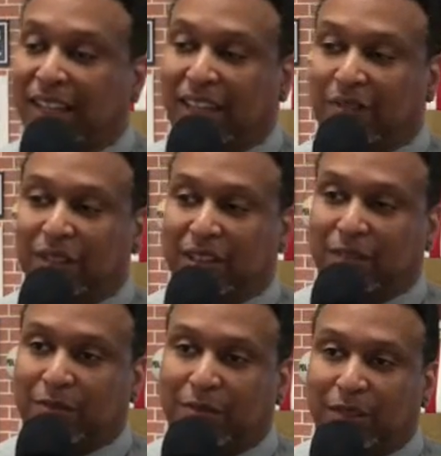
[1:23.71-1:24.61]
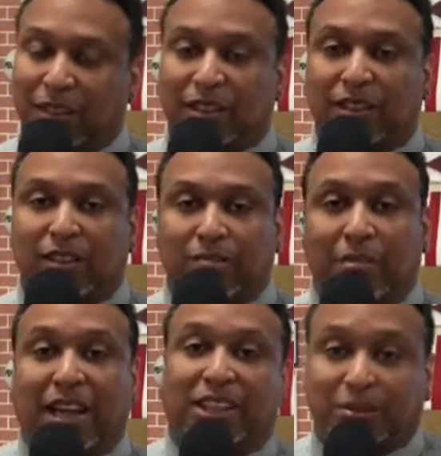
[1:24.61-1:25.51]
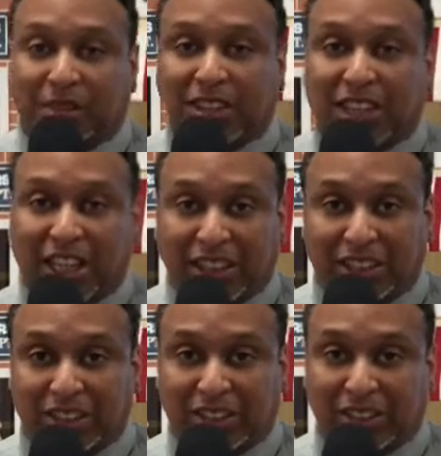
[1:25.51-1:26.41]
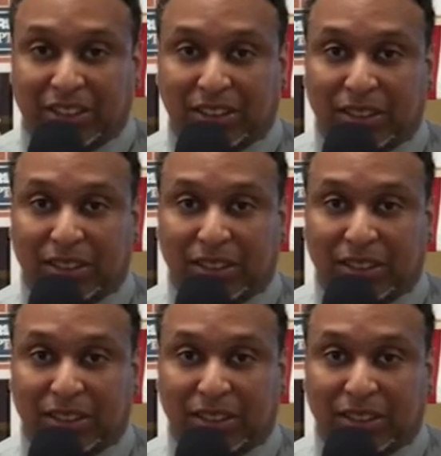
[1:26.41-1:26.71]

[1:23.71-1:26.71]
Even if management changes,